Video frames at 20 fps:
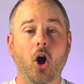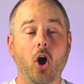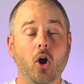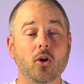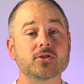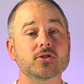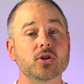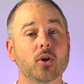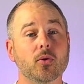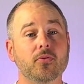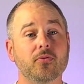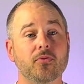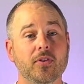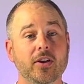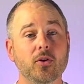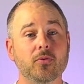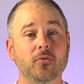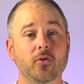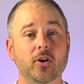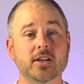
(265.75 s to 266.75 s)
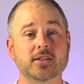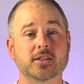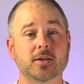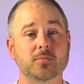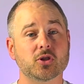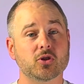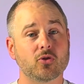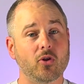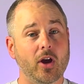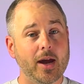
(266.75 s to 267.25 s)
Also, feel free to
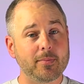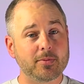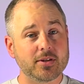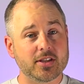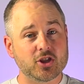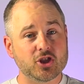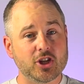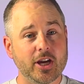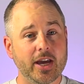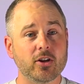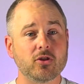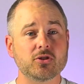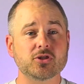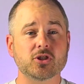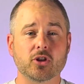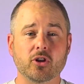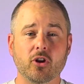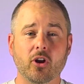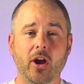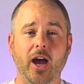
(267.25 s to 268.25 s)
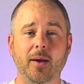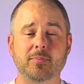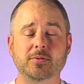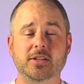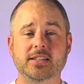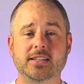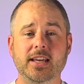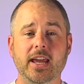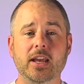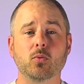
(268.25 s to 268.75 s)
subscribe to the channel so you're up
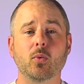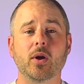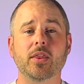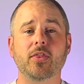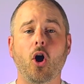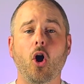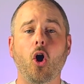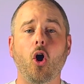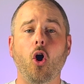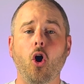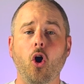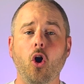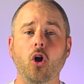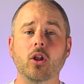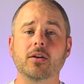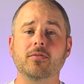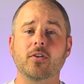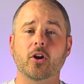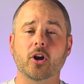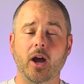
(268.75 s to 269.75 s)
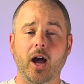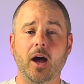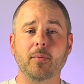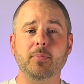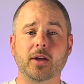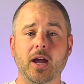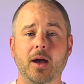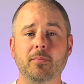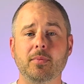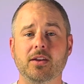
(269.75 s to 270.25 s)
to date with all of our
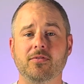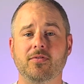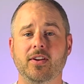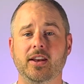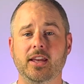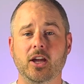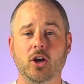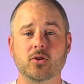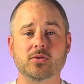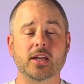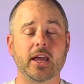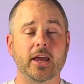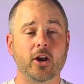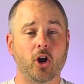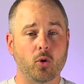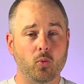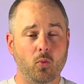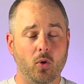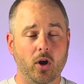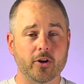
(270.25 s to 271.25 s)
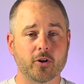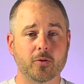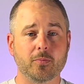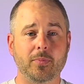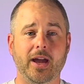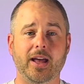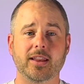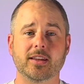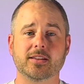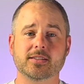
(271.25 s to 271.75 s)
upcoming videos in our water
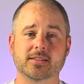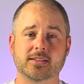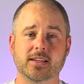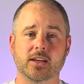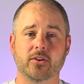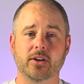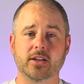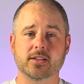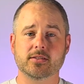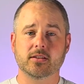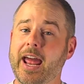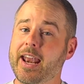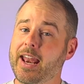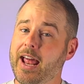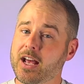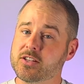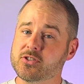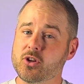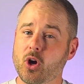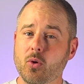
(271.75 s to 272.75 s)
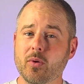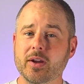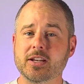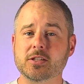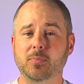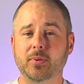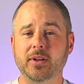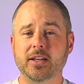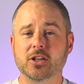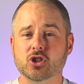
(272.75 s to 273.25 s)
balance series. And as always,
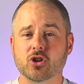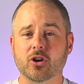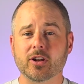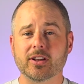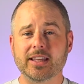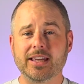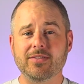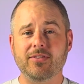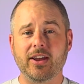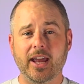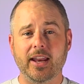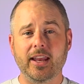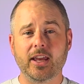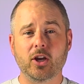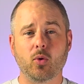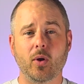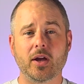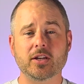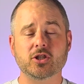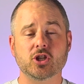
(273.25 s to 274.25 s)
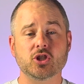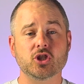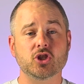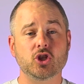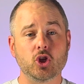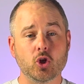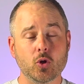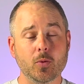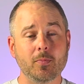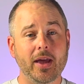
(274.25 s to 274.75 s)
please sure to leave any questions
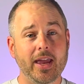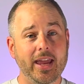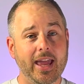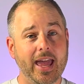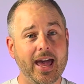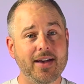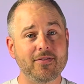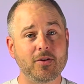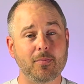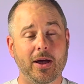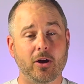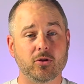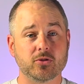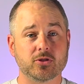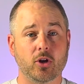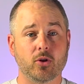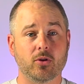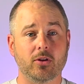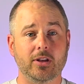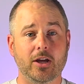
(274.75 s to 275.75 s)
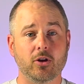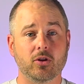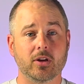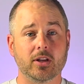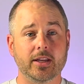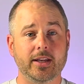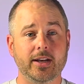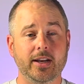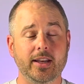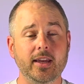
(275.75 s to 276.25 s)
you may have about total
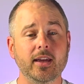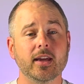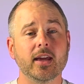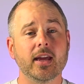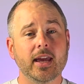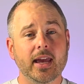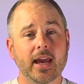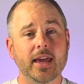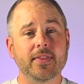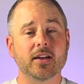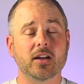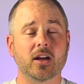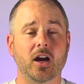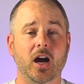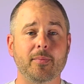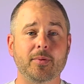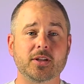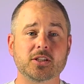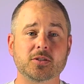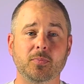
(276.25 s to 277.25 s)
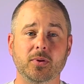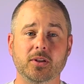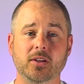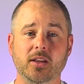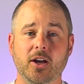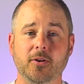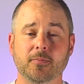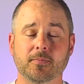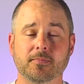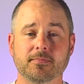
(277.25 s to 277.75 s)
alkalinity in the comments
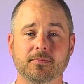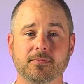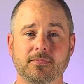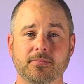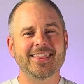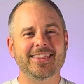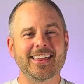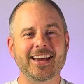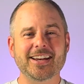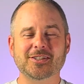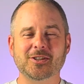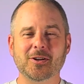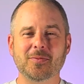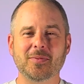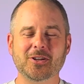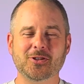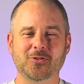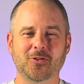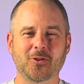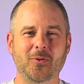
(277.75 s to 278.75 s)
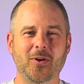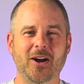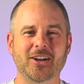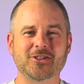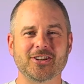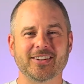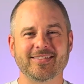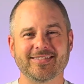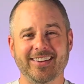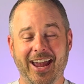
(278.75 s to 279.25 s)
below. Thanks so much for
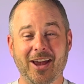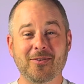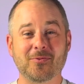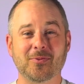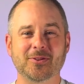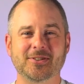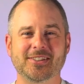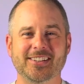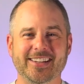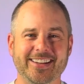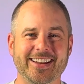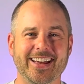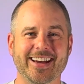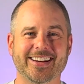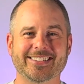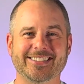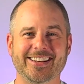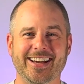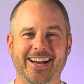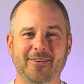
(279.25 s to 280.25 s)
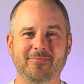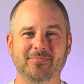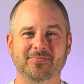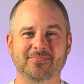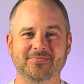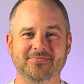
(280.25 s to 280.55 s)
watching, and we'll see you next time.